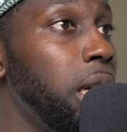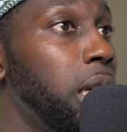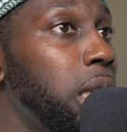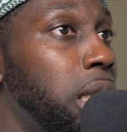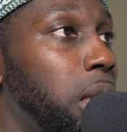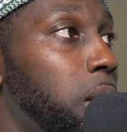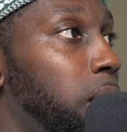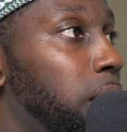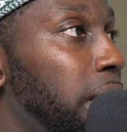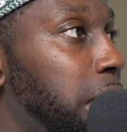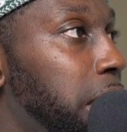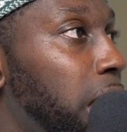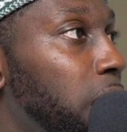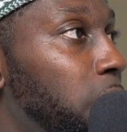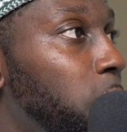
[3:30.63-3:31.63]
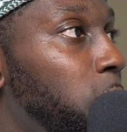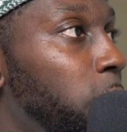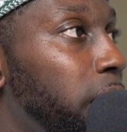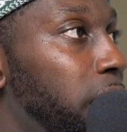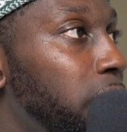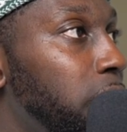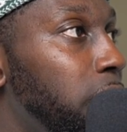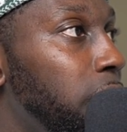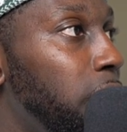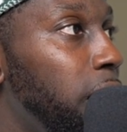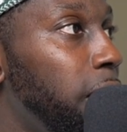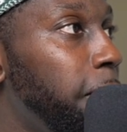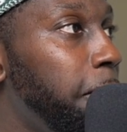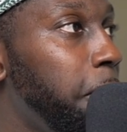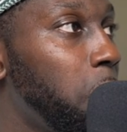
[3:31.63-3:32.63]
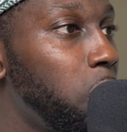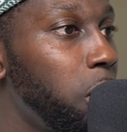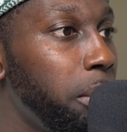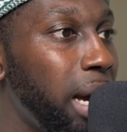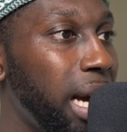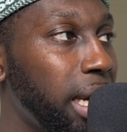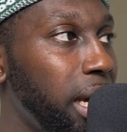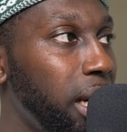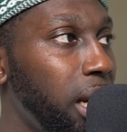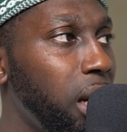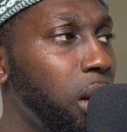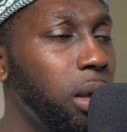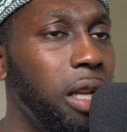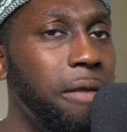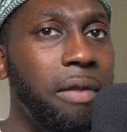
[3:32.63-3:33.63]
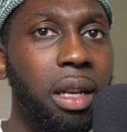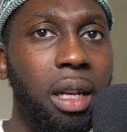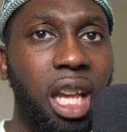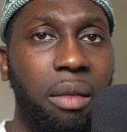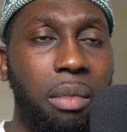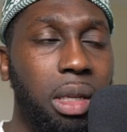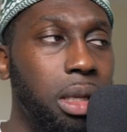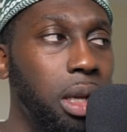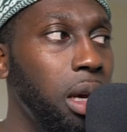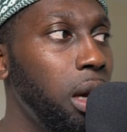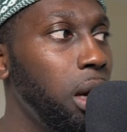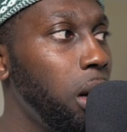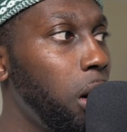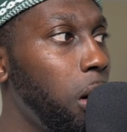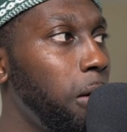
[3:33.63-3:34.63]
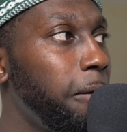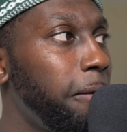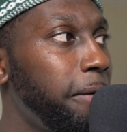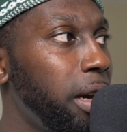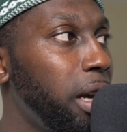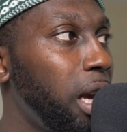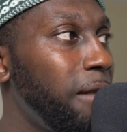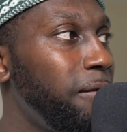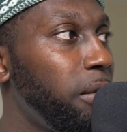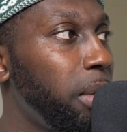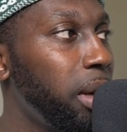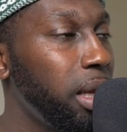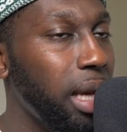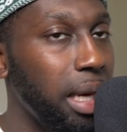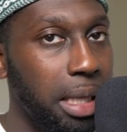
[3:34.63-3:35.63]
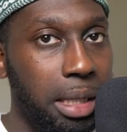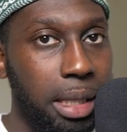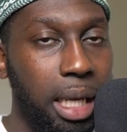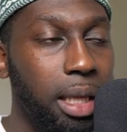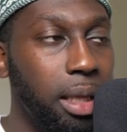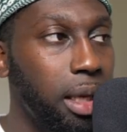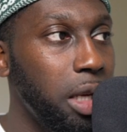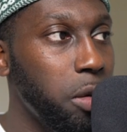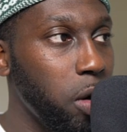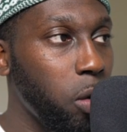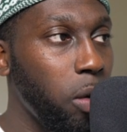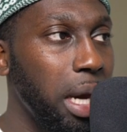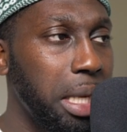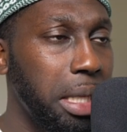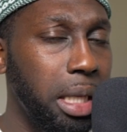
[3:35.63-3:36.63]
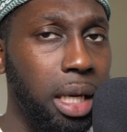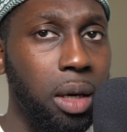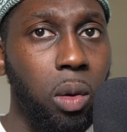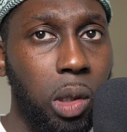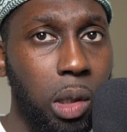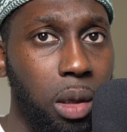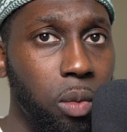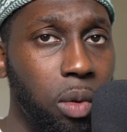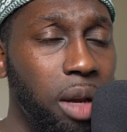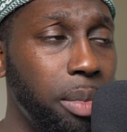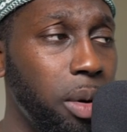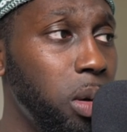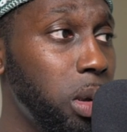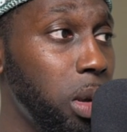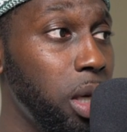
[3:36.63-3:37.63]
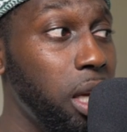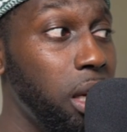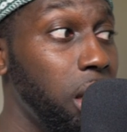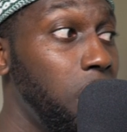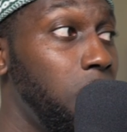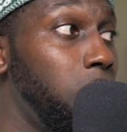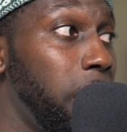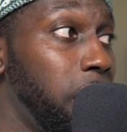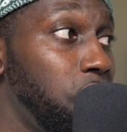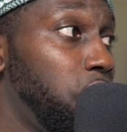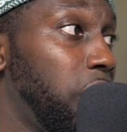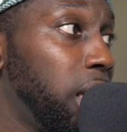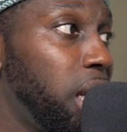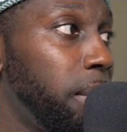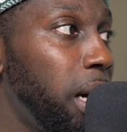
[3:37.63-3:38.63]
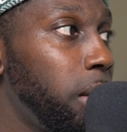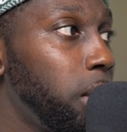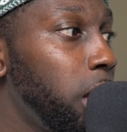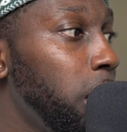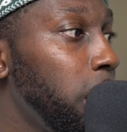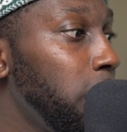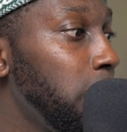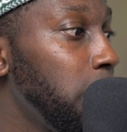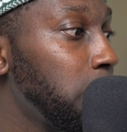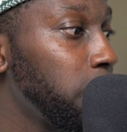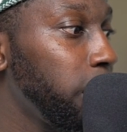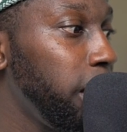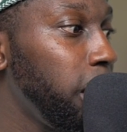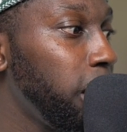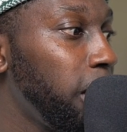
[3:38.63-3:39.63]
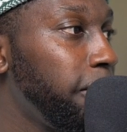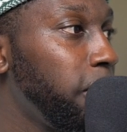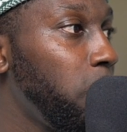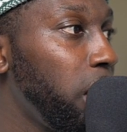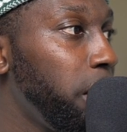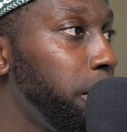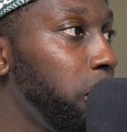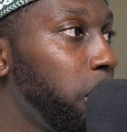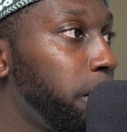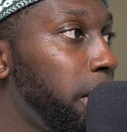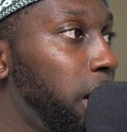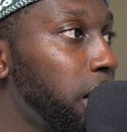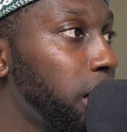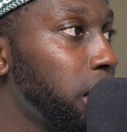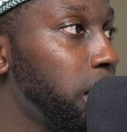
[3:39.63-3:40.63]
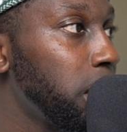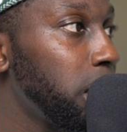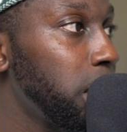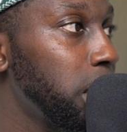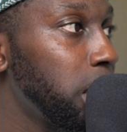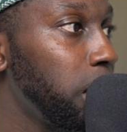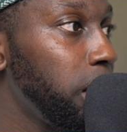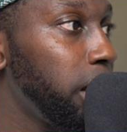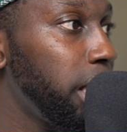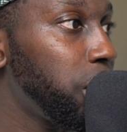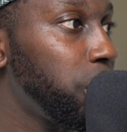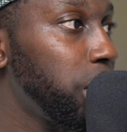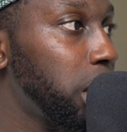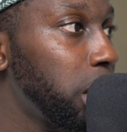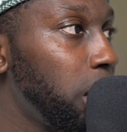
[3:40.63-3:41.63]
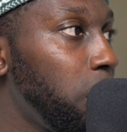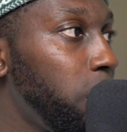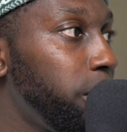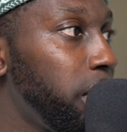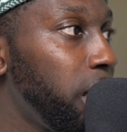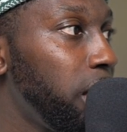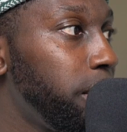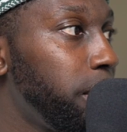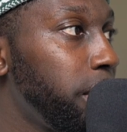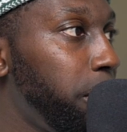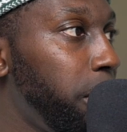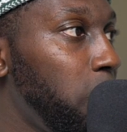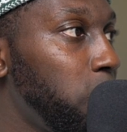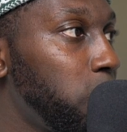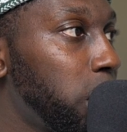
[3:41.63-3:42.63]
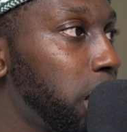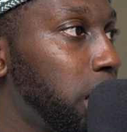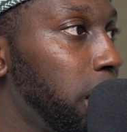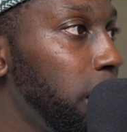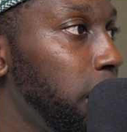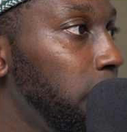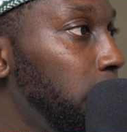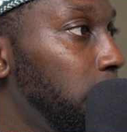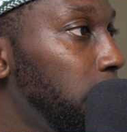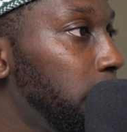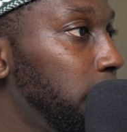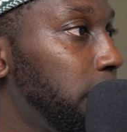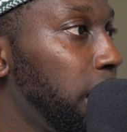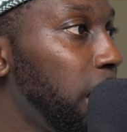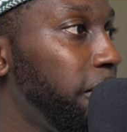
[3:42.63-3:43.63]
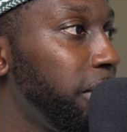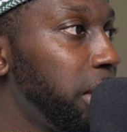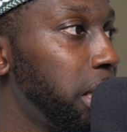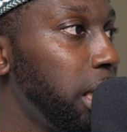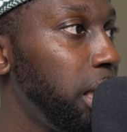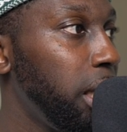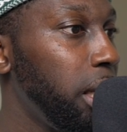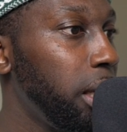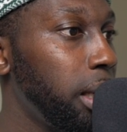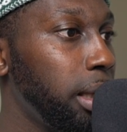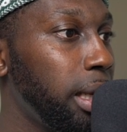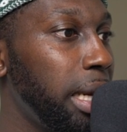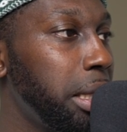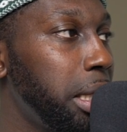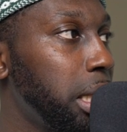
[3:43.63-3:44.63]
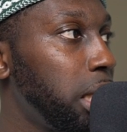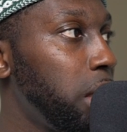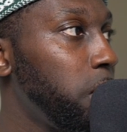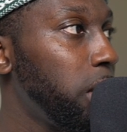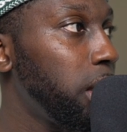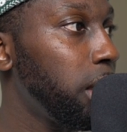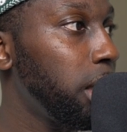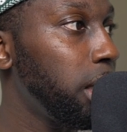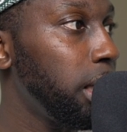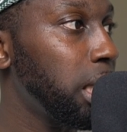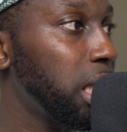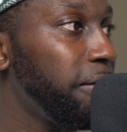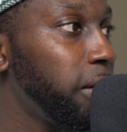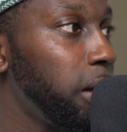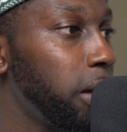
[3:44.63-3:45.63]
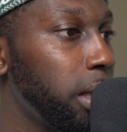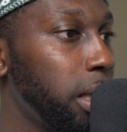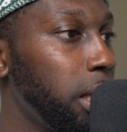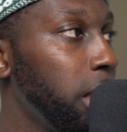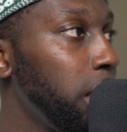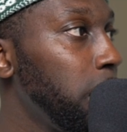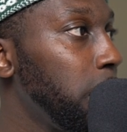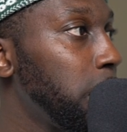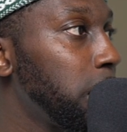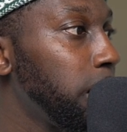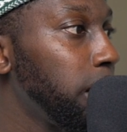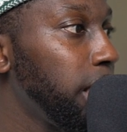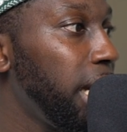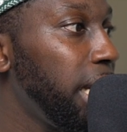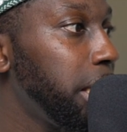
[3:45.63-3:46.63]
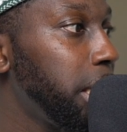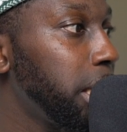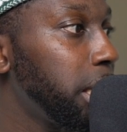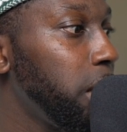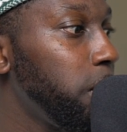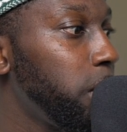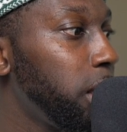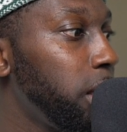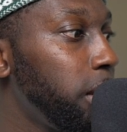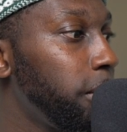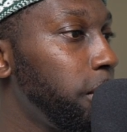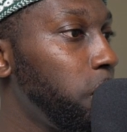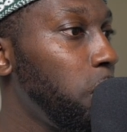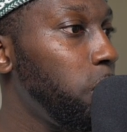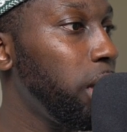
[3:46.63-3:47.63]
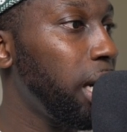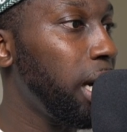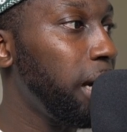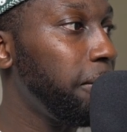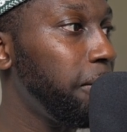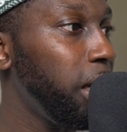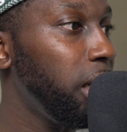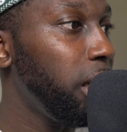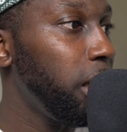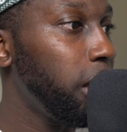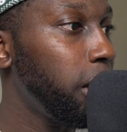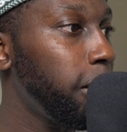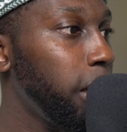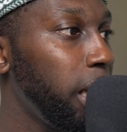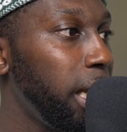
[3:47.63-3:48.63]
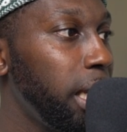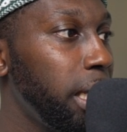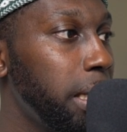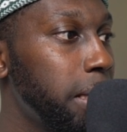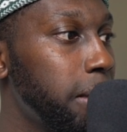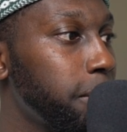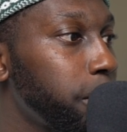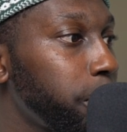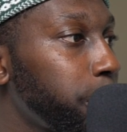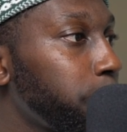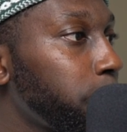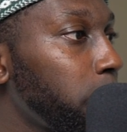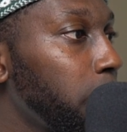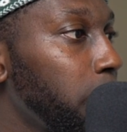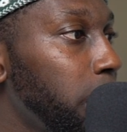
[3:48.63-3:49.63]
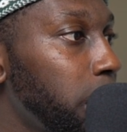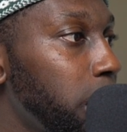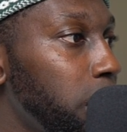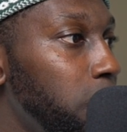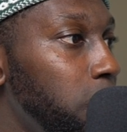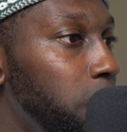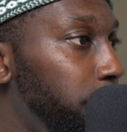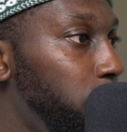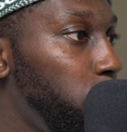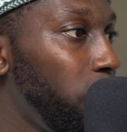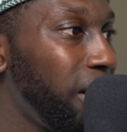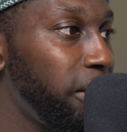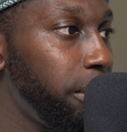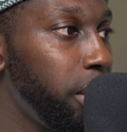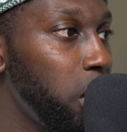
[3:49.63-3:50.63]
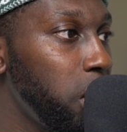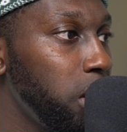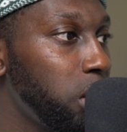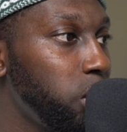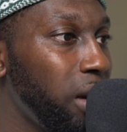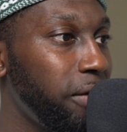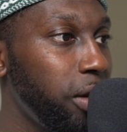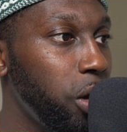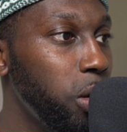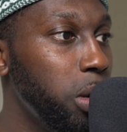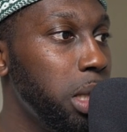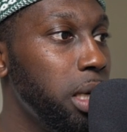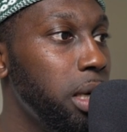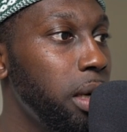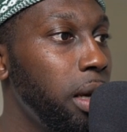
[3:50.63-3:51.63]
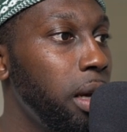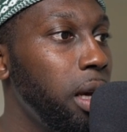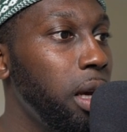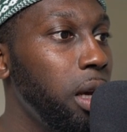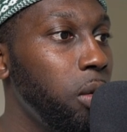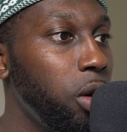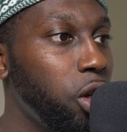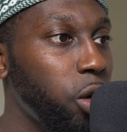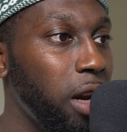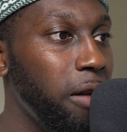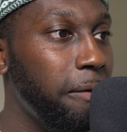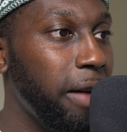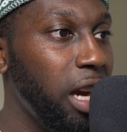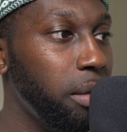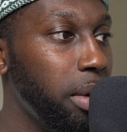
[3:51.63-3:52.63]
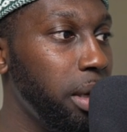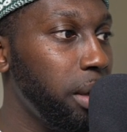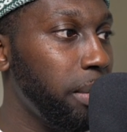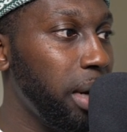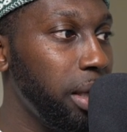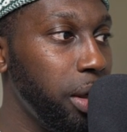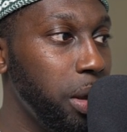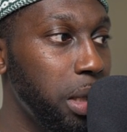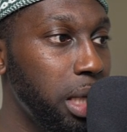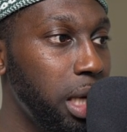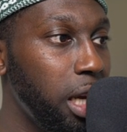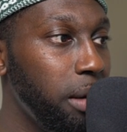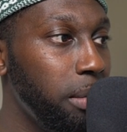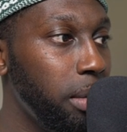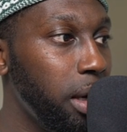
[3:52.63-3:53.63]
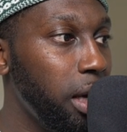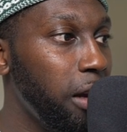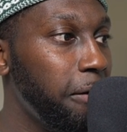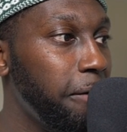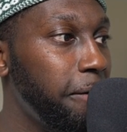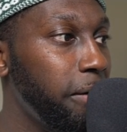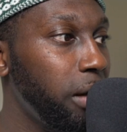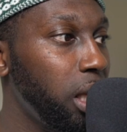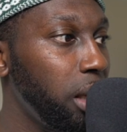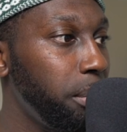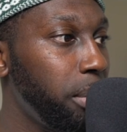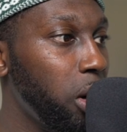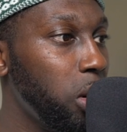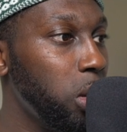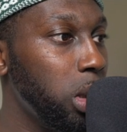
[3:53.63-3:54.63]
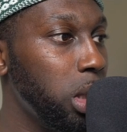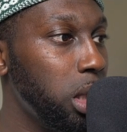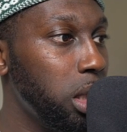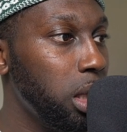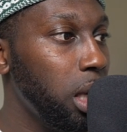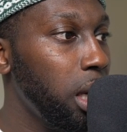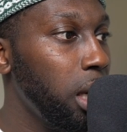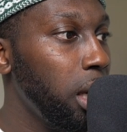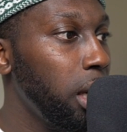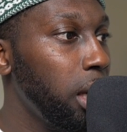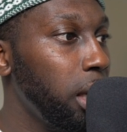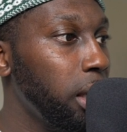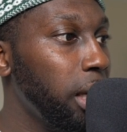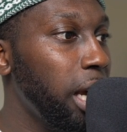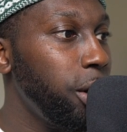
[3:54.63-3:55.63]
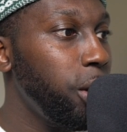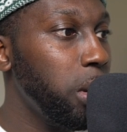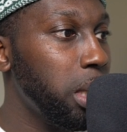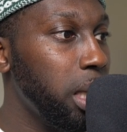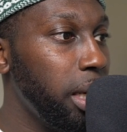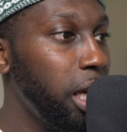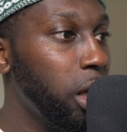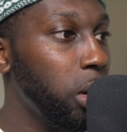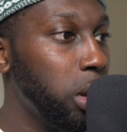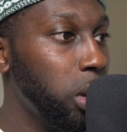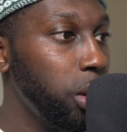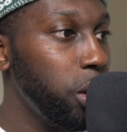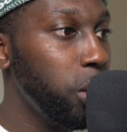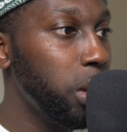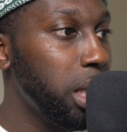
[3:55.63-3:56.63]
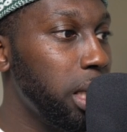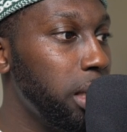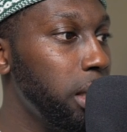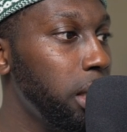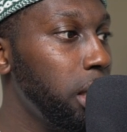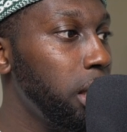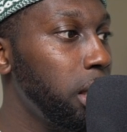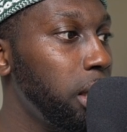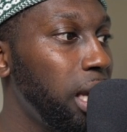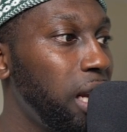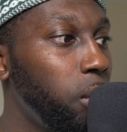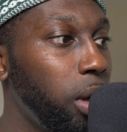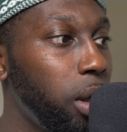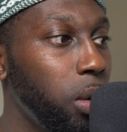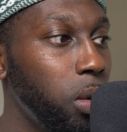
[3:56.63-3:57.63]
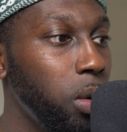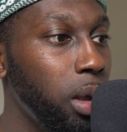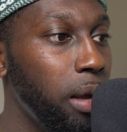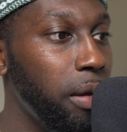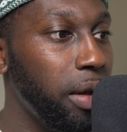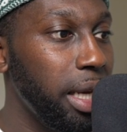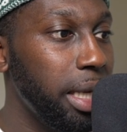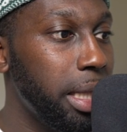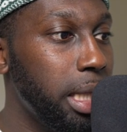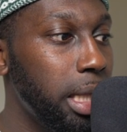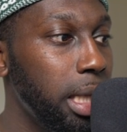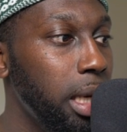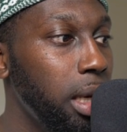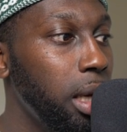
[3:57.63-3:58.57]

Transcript: So let's start with uh, forum backend, and I'll leave the names of uh, everybody that sent these requests and also the repo so you can go and check them out. So here I've got a bookmark. So let's just open up post service in here, line 61. Let's have a look. So line 61, what we have in here is, so we have a post, we have a user, we try and find by, by the username. If the post get user equals to user, then we do this.